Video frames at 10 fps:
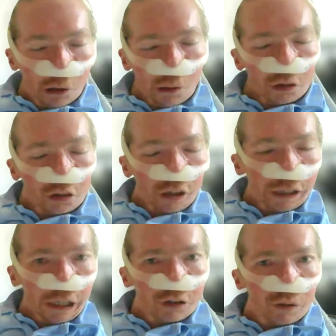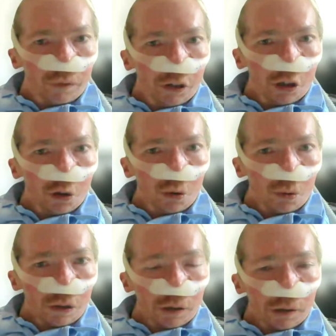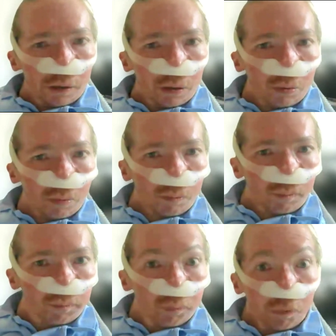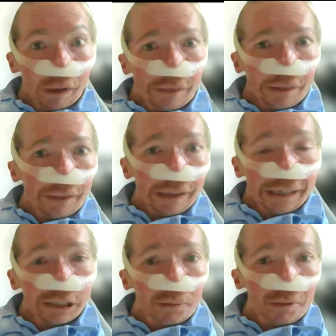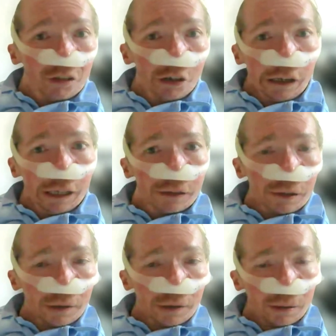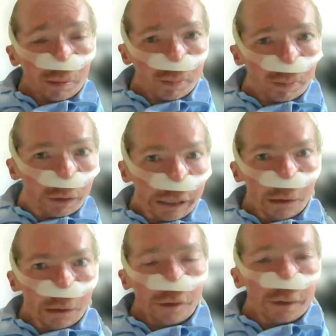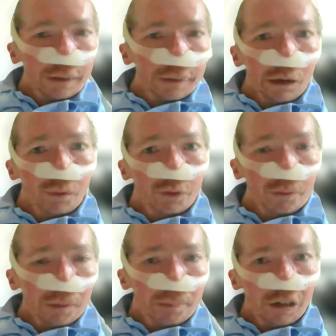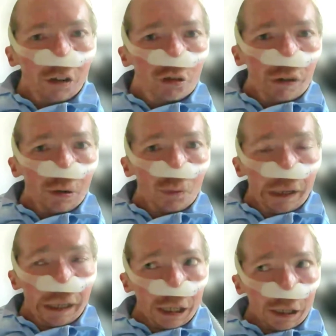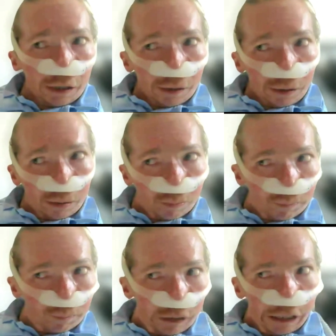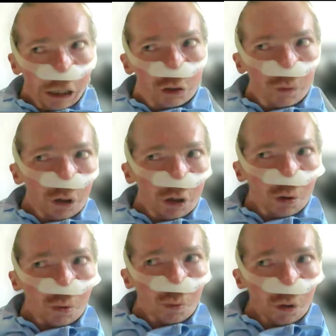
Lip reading: not an interview with the academic side, they offered me a place straight away. The interview